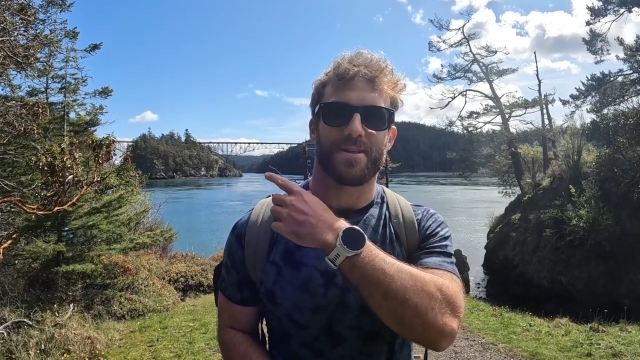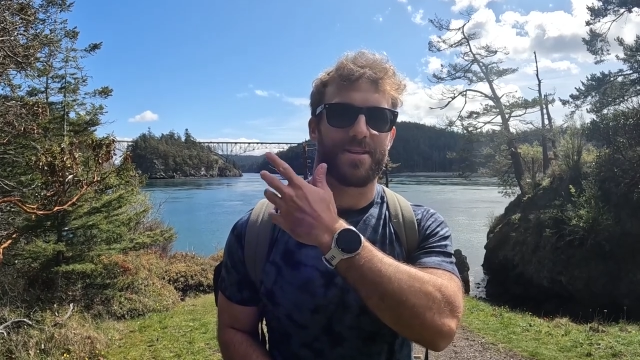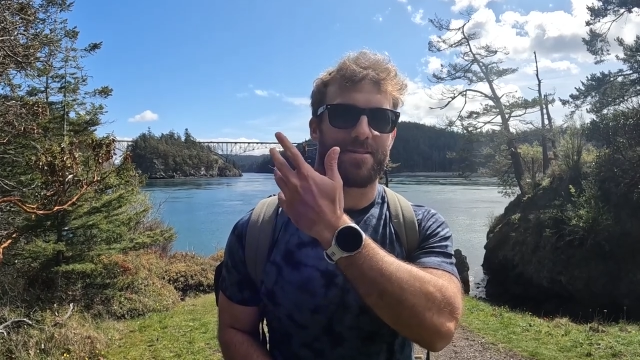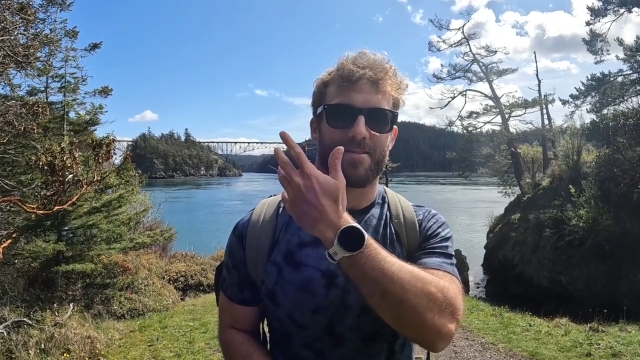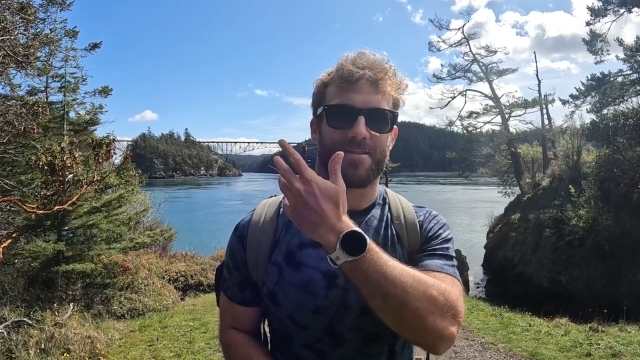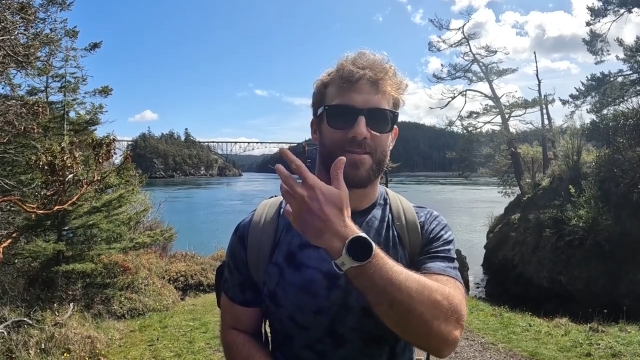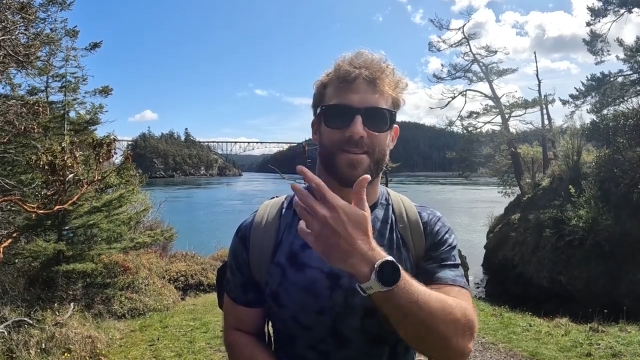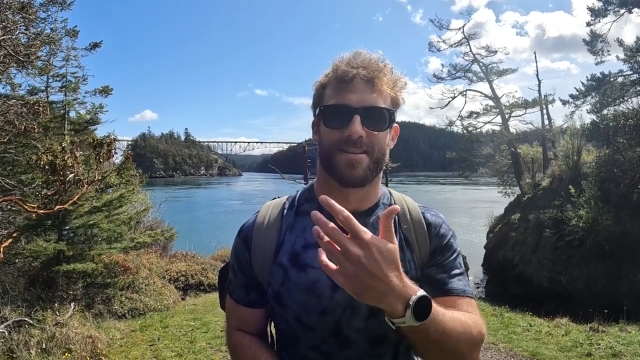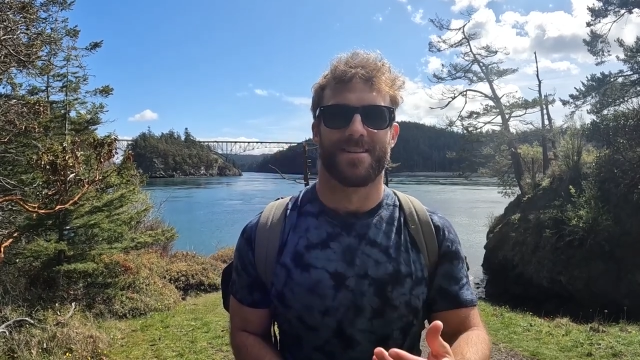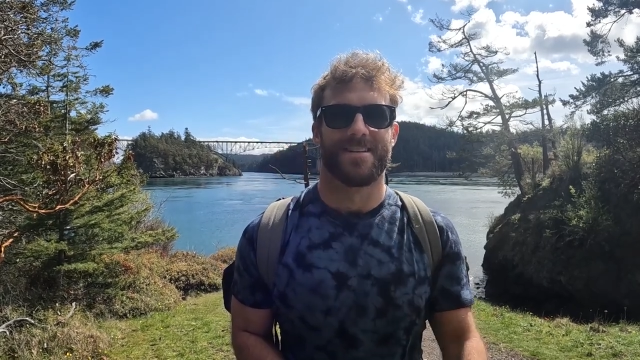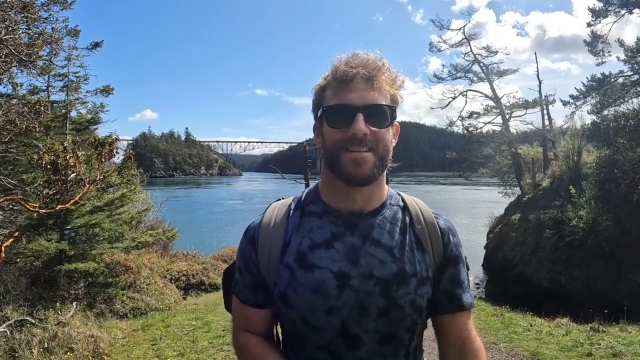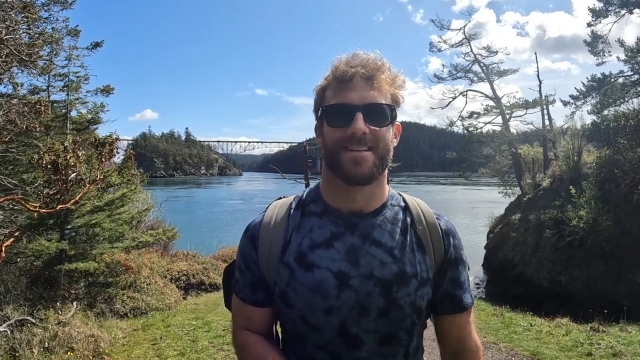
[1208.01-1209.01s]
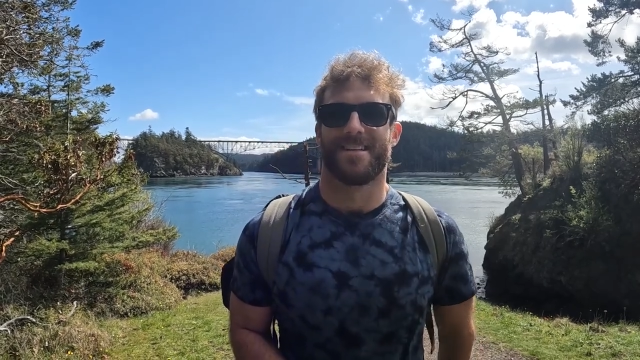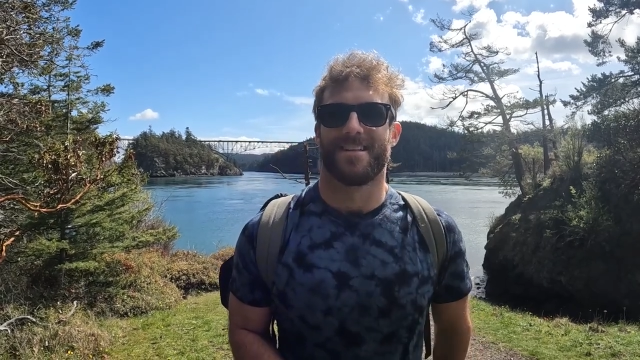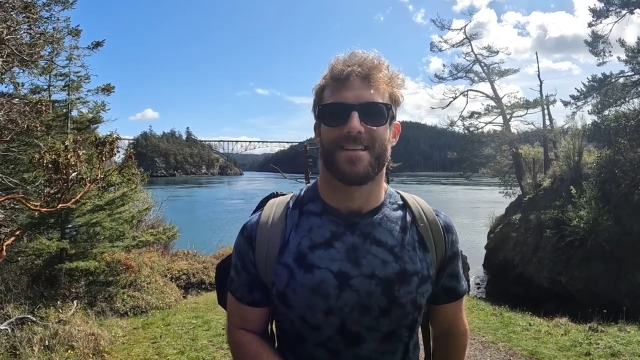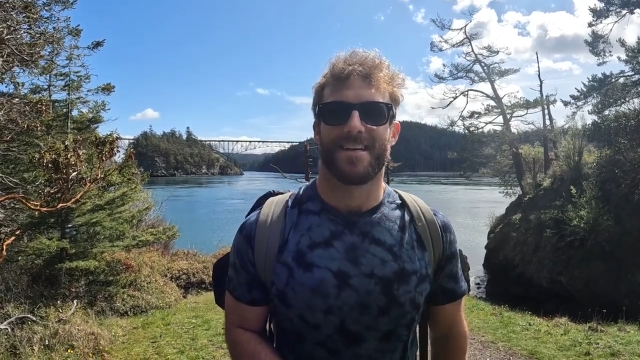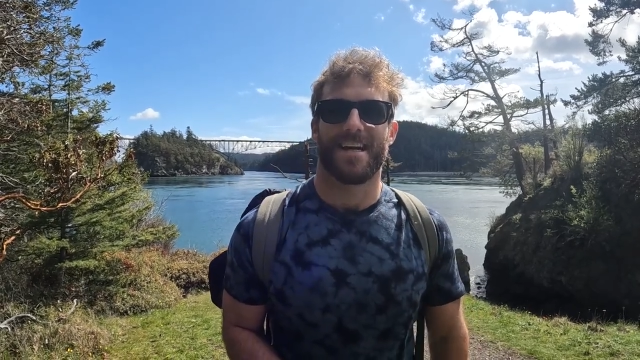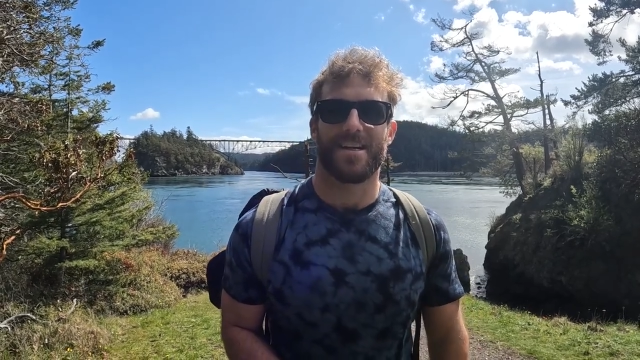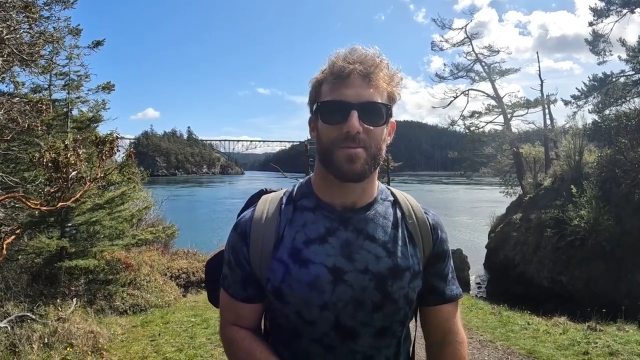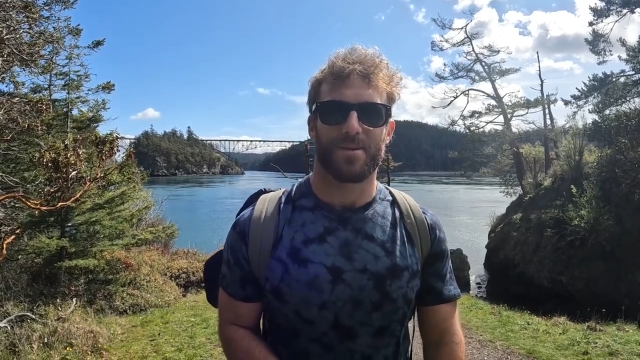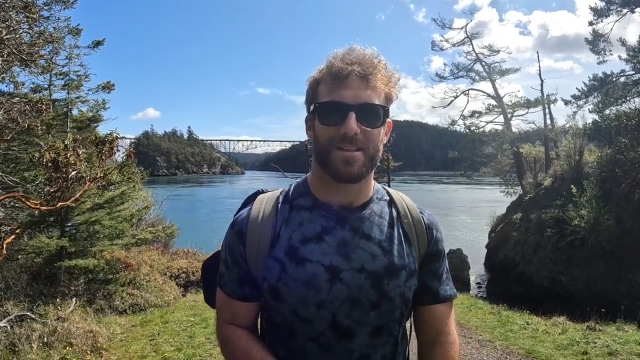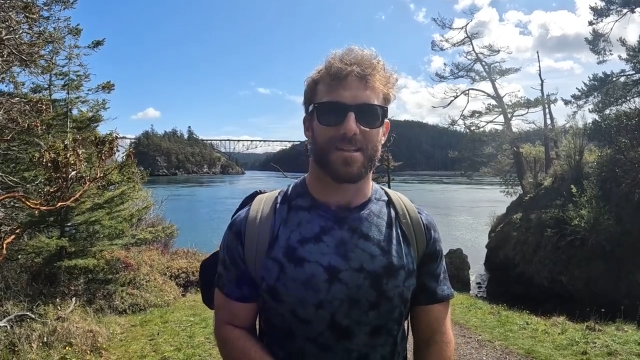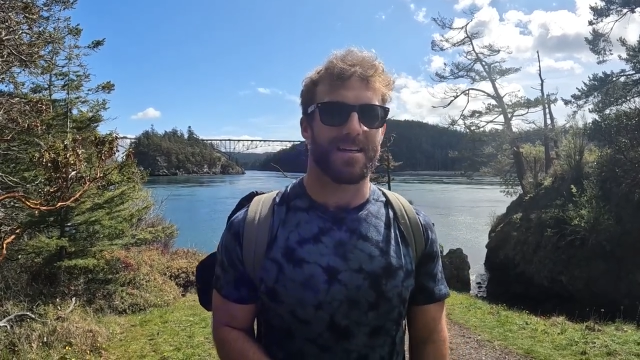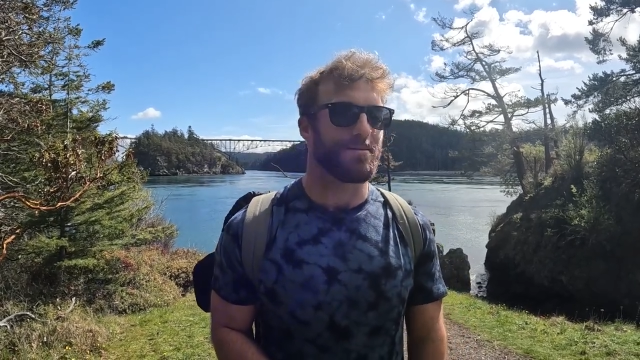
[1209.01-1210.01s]
me. How do you
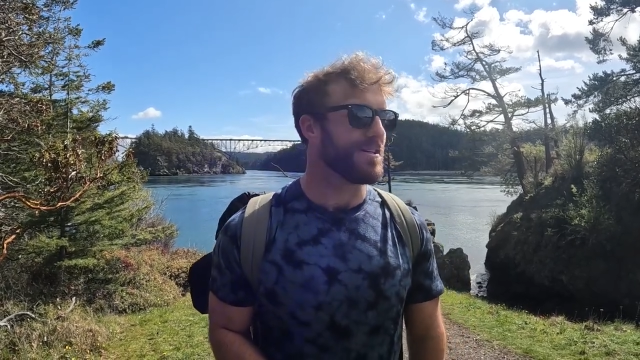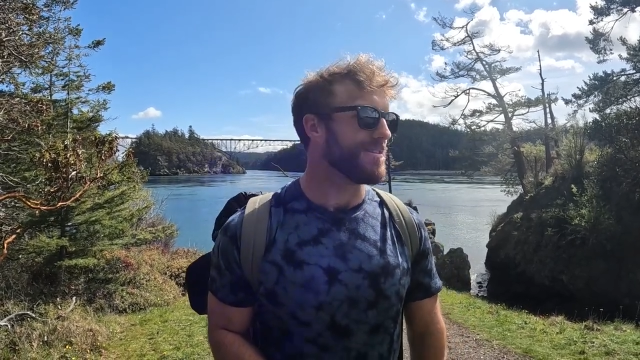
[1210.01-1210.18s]
beat that,